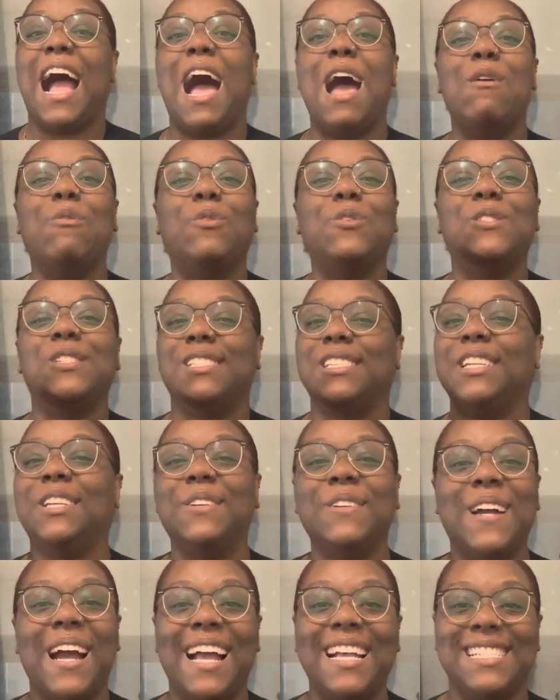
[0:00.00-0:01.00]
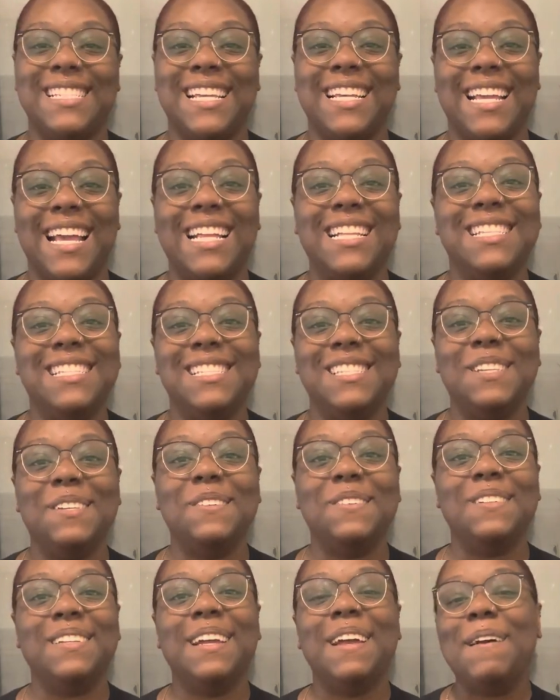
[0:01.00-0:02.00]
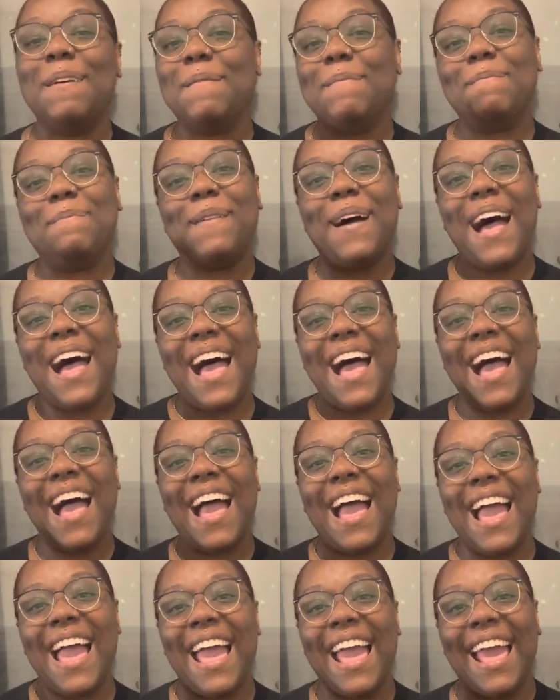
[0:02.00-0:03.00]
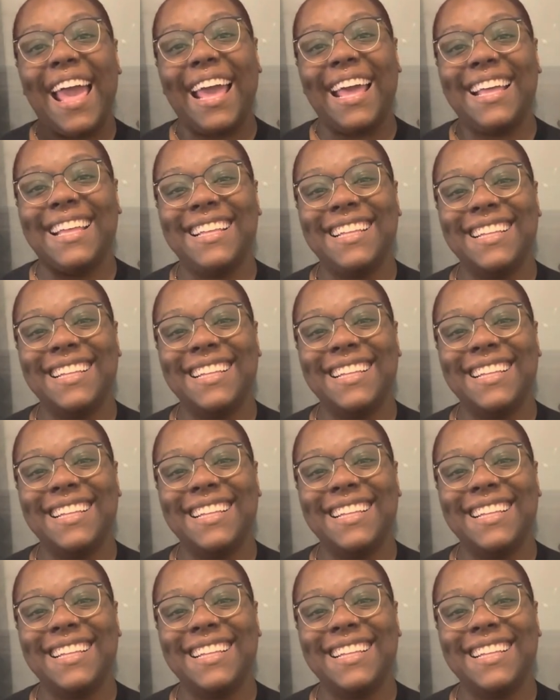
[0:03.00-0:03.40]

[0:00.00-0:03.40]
I will see you guys again soon. Bye.